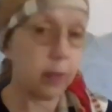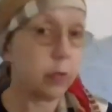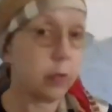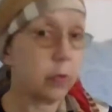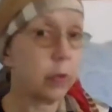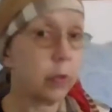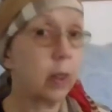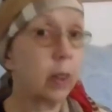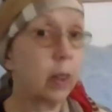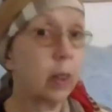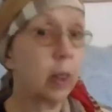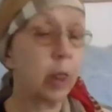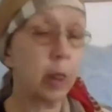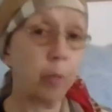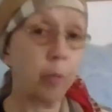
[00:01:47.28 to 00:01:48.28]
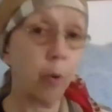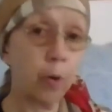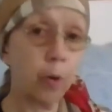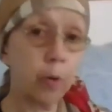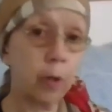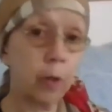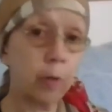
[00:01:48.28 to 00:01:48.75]
this is
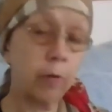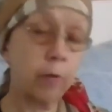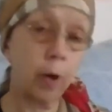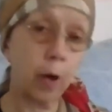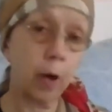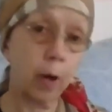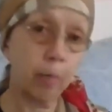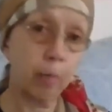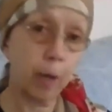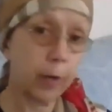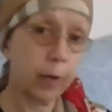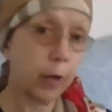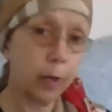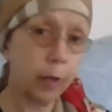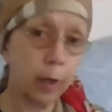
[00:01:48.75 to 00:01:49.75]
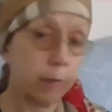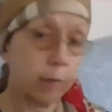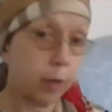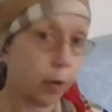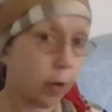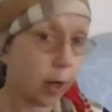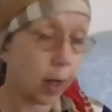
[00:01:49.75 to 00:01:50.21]
important if you're a mother, if
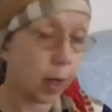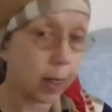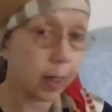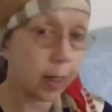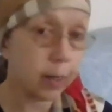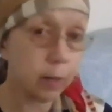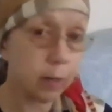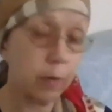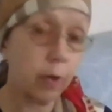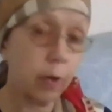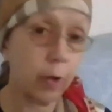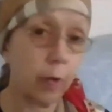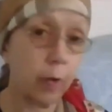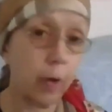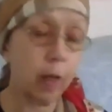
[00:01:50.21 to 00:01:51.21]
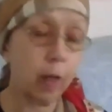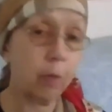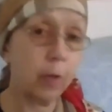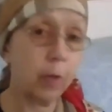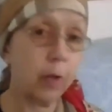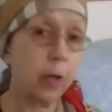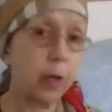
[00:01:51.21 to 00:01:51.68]
you're an aunt, if you're a
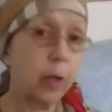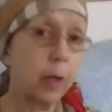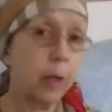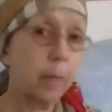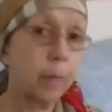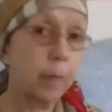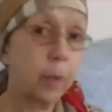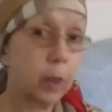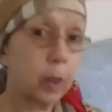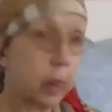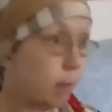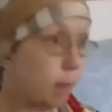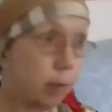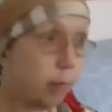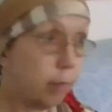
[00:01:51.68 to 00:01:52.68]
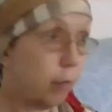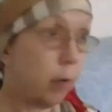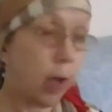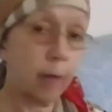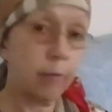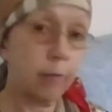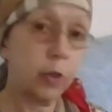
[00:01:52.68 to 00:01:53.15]
grandmother, even if you
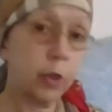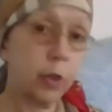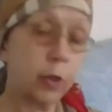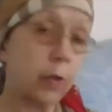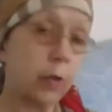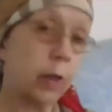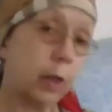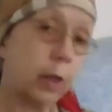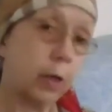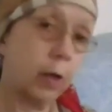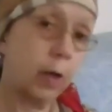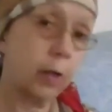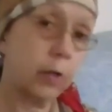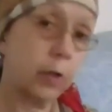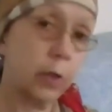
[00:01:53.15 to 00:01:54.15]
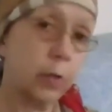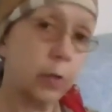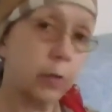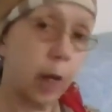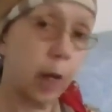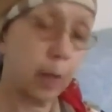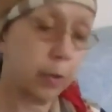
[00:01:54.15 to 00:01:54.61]
have children near unto you,
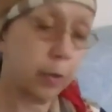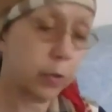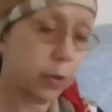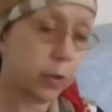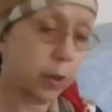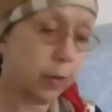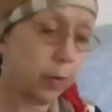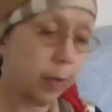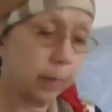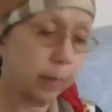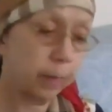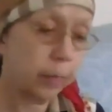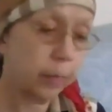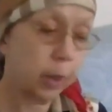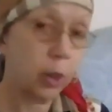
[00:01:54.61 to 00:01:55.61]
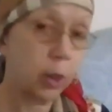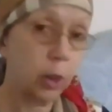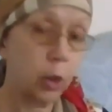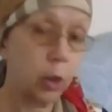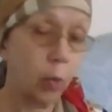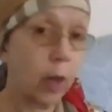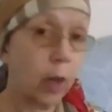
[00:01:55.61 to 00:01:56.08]
neighbors' children.
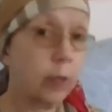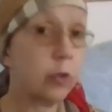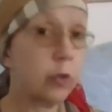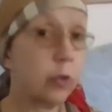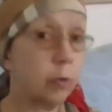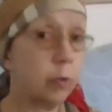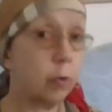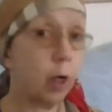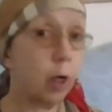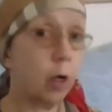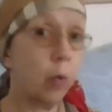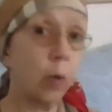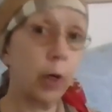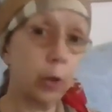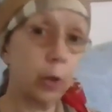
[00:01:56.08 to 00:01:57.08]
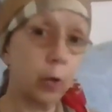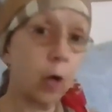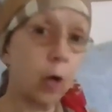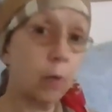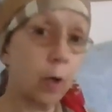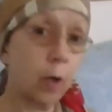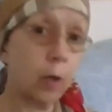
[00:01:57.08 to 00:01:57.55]
You want to know what
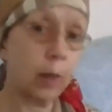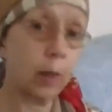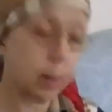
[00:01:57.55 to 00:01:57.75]
your role